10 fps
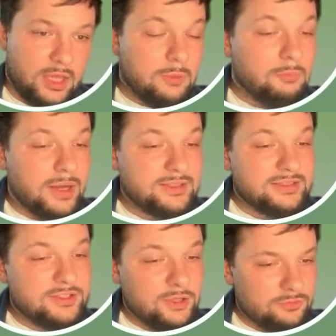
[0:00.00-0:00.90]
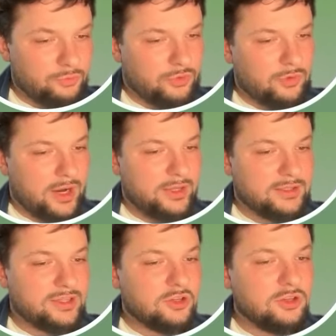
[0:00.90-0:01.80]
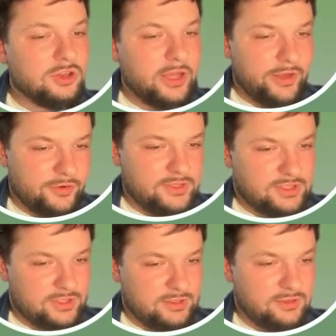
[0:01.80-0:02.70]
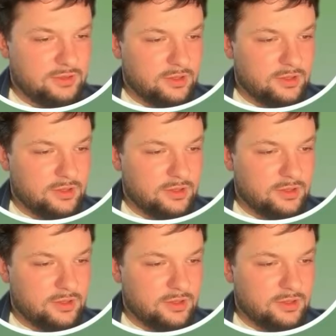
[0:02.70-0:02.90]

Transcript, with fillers: but don't provide clarity